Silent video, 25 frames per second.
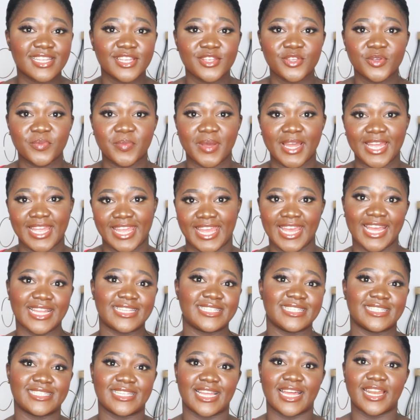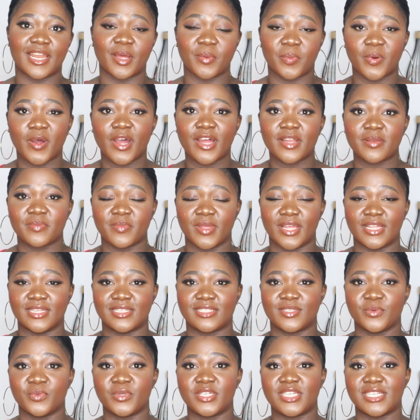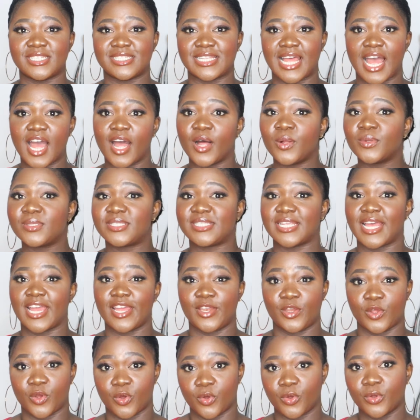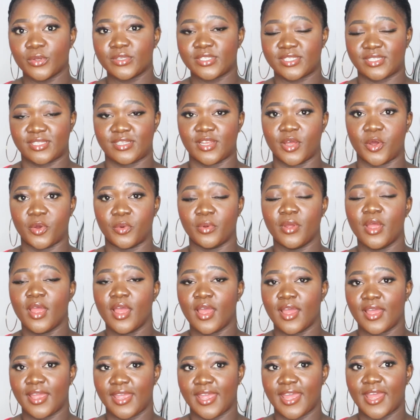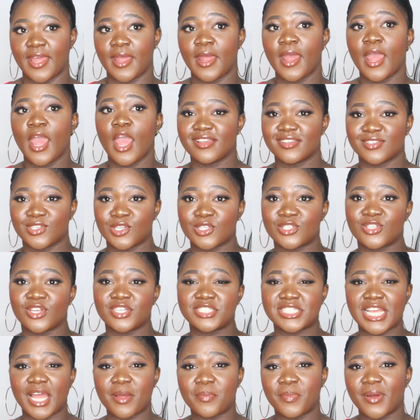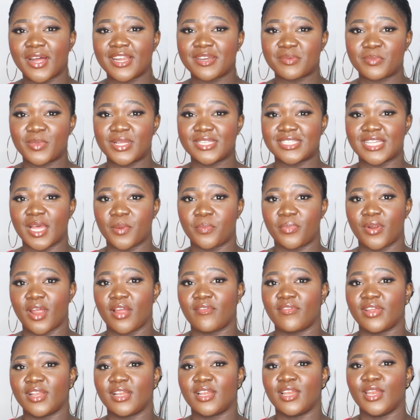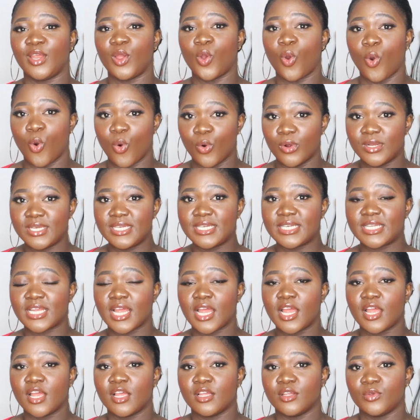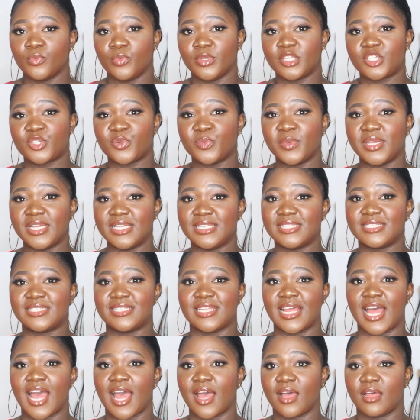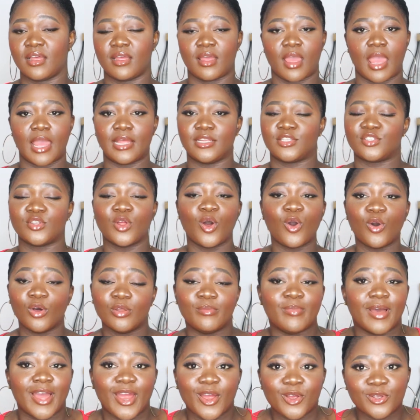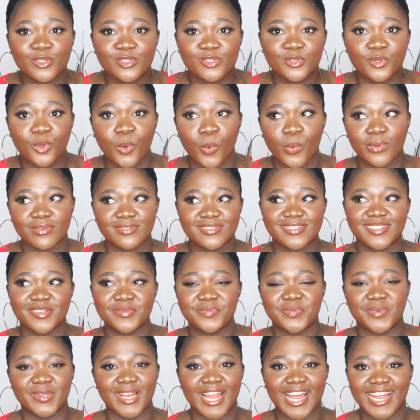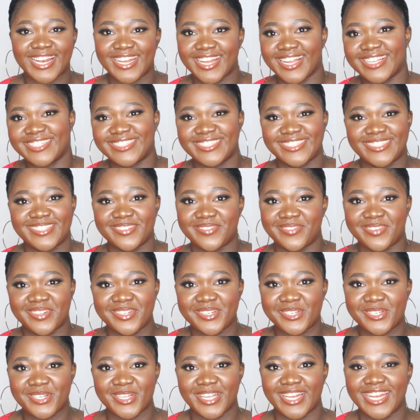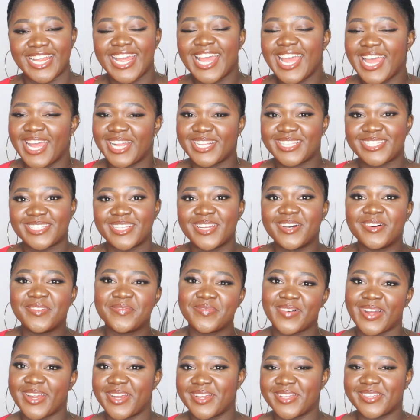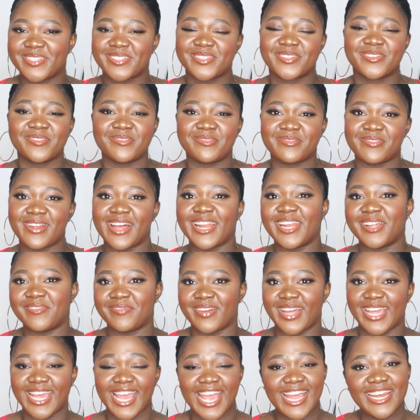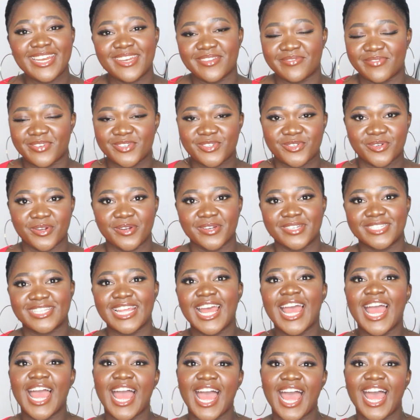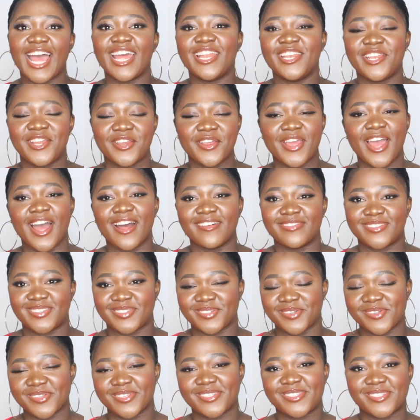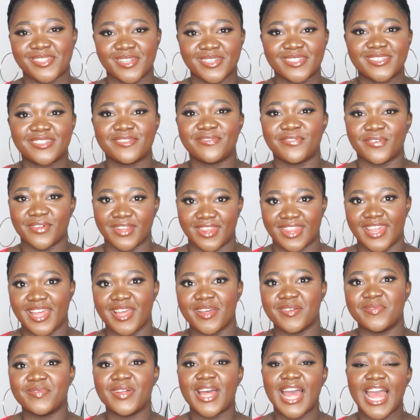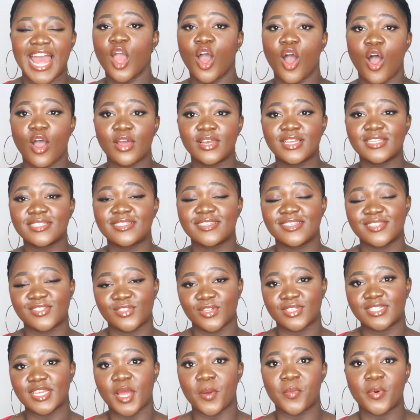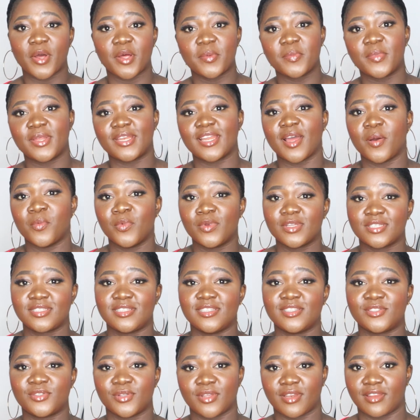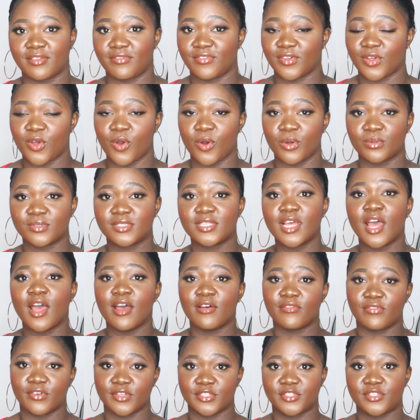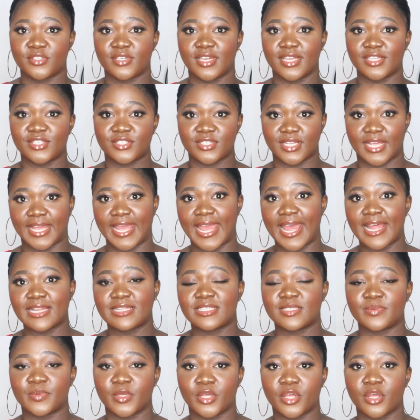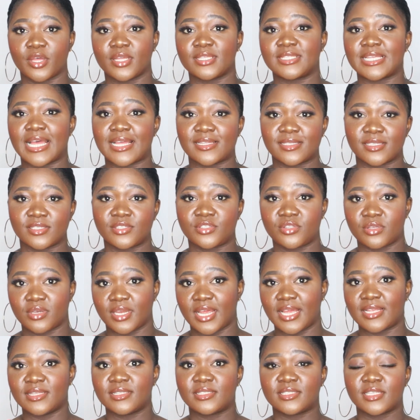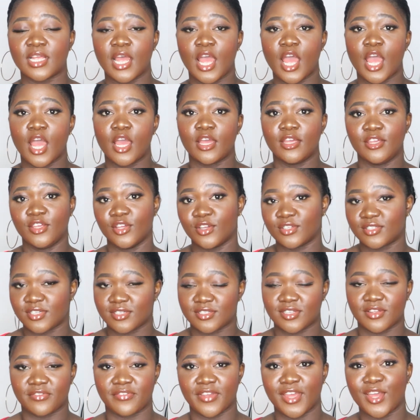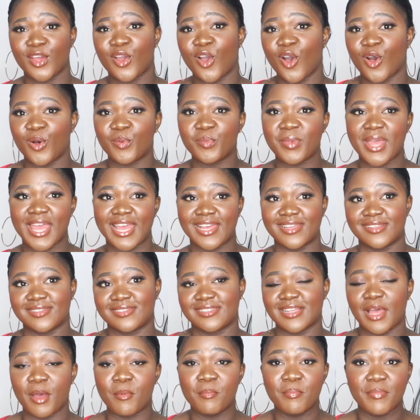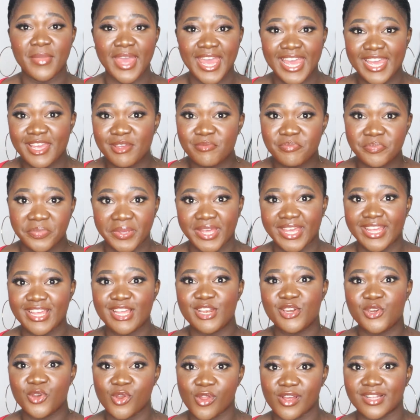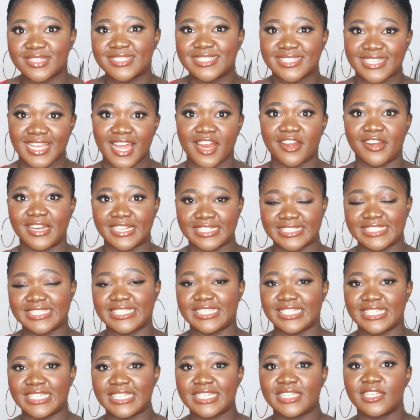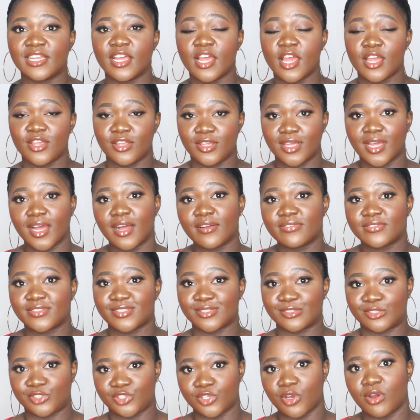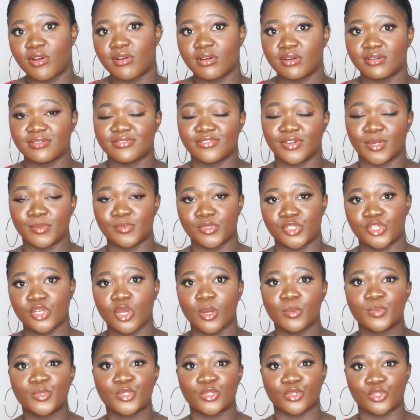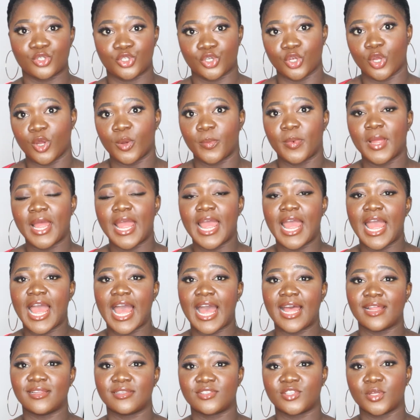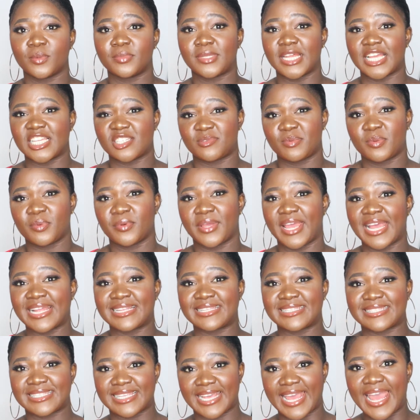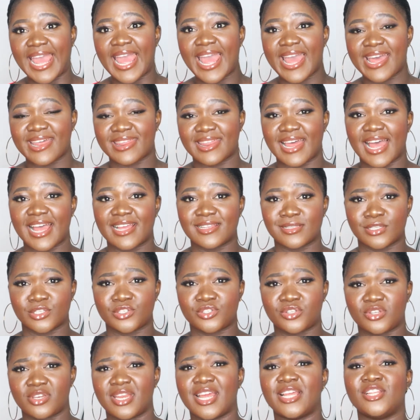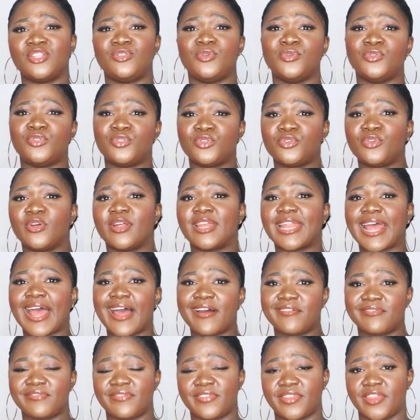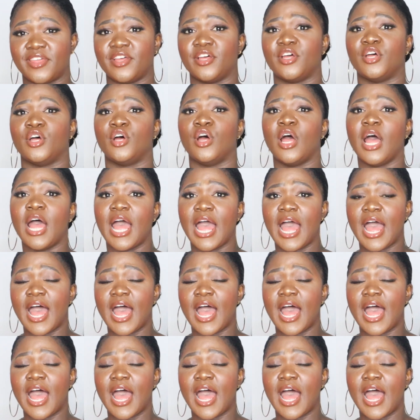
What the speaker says: thing you might get is an apartment, which is outside your hostel. Yeah, so such apartments are privately owned, which means that it's not owned by your school. Simple, like that's the definition. It's not owned by your school, rather by individuals, and you have to go sort for them. Honestly, such apartments are mostly so difficult for students to get because as a student, your source of income is maybe not guaranteed. You have to juggle from job to job, and sometimes people get scared that as a student you do not have the